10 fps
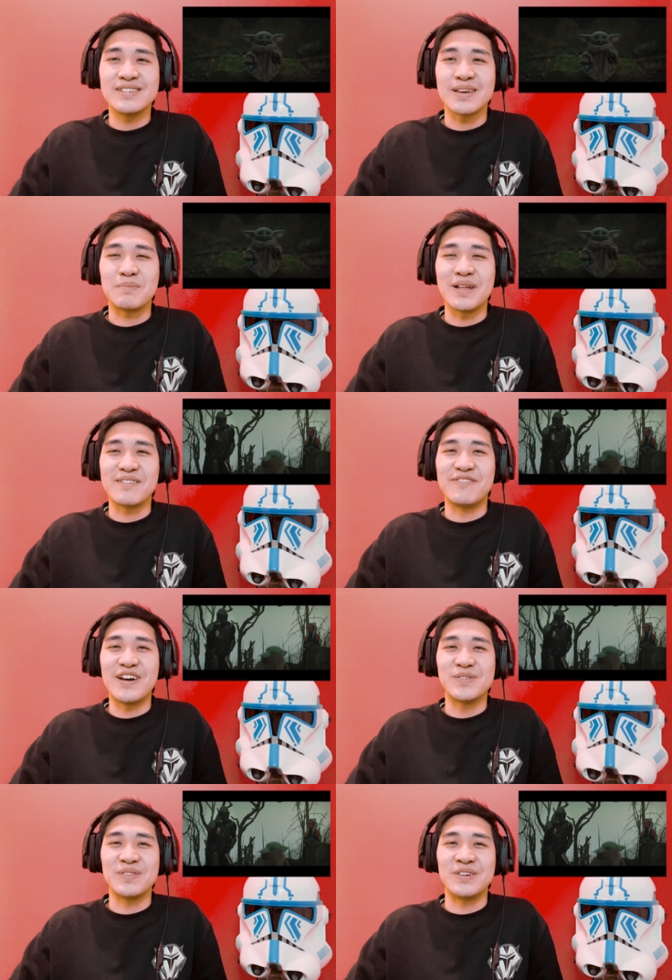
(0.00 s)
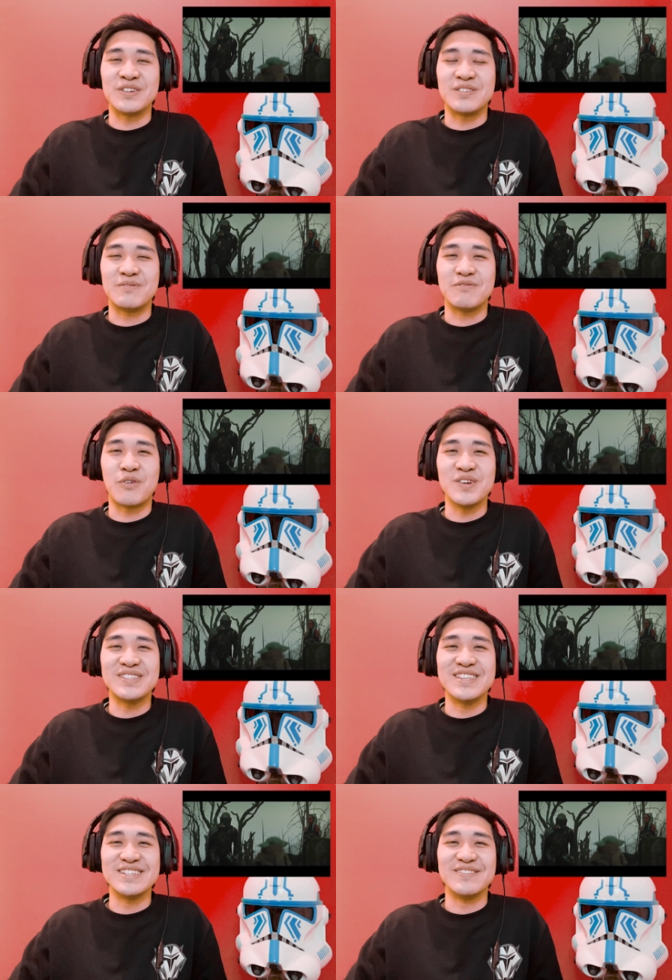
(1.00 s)
It's like playing fetch with your
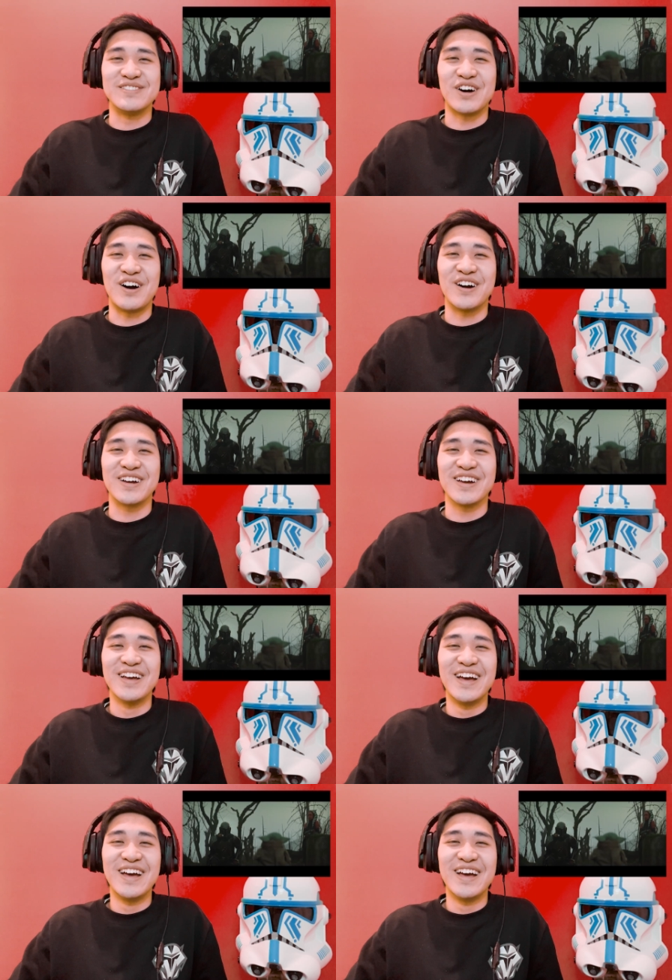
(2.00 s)
force-sensitive dog.